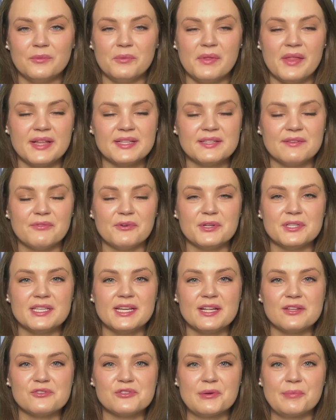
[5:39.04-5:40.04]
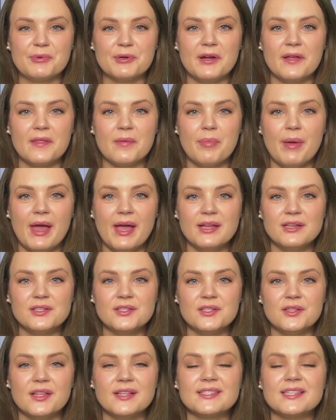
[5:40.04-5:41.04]
Well, that's it for today's trip around the
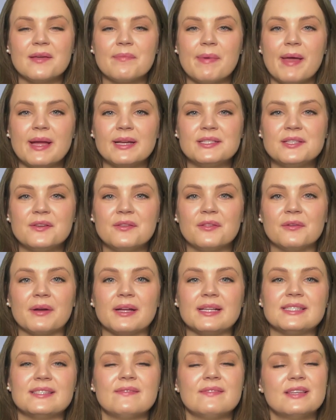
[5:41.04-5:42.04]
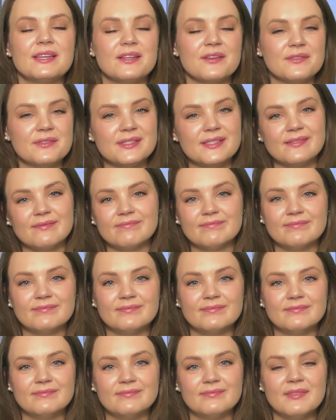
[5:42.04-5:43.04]
patch. Let's get back to the rest of the news.
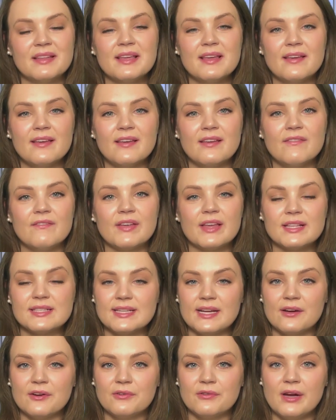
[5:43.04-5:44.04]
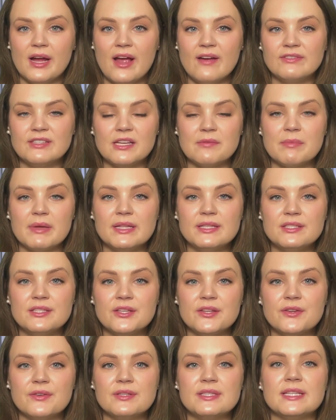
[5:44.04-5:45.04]
Van's Aircraft admits
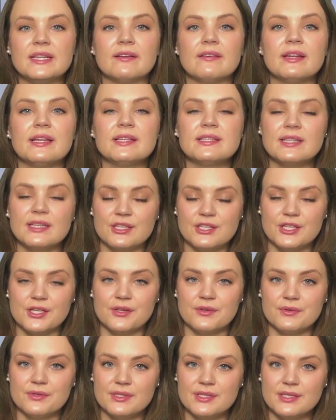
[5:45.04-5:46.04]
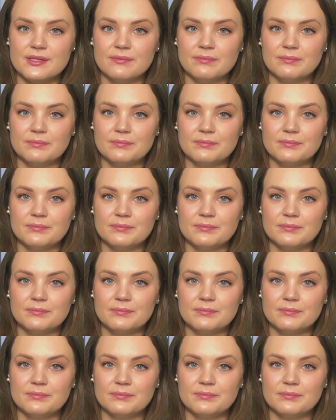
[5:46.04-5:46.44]
to serious issues.